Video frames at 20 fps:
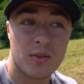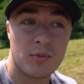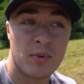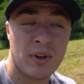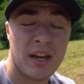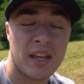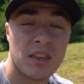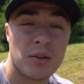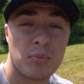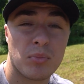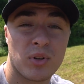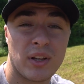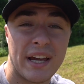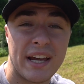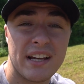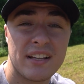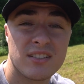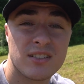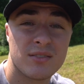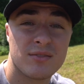We had the
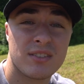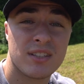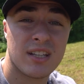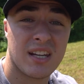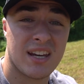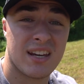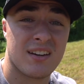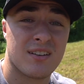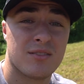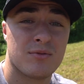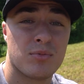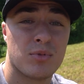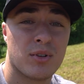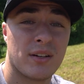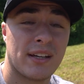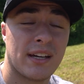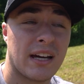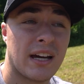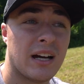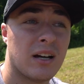plans of today of
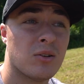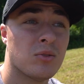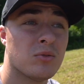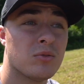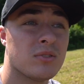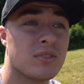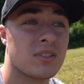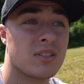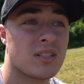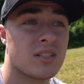putting out